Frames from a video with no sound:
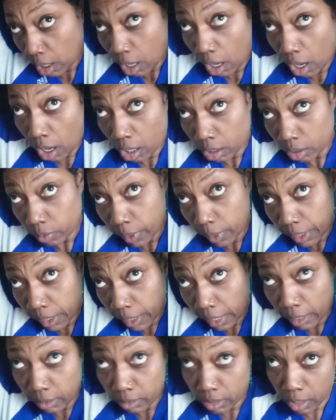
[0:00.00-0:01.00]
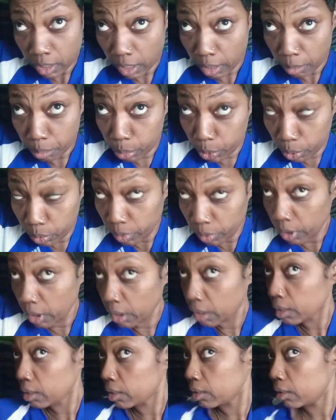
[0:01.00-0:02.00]
all the way down to her booty.
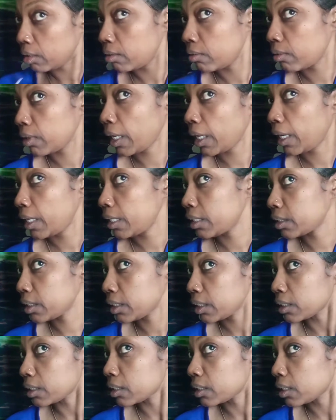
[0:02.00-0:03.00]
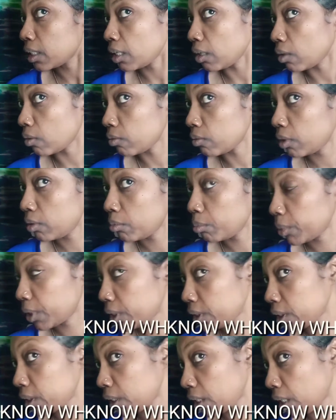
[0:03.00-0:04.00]
Okay, she could sit on it, but
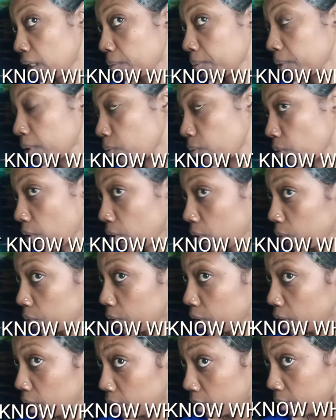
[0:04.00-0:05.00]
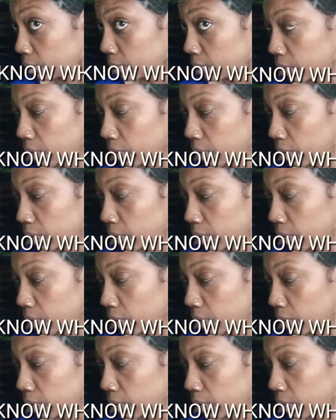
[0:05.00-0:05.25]
she kept it rolled up.